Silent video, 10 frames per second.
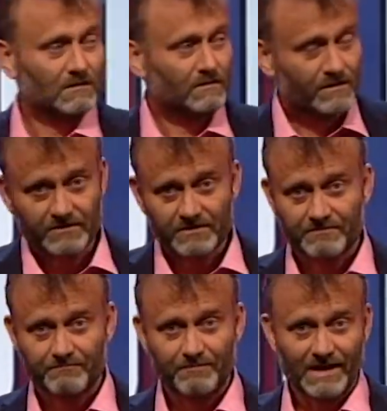There
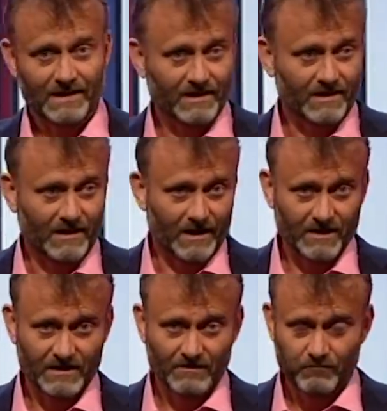is barely
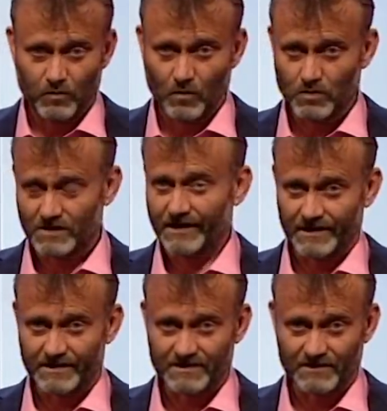any water
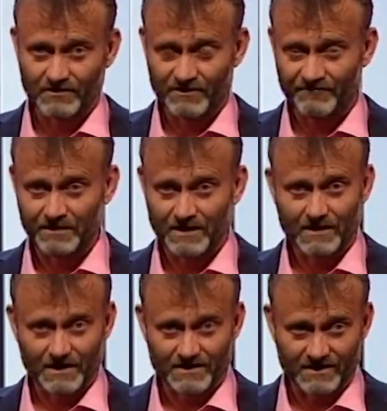here, so we've been
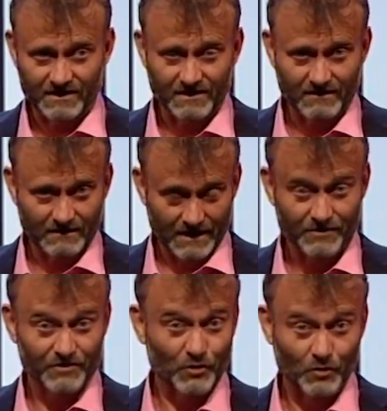collecting
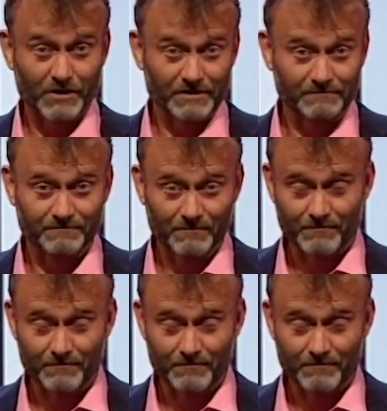our urine.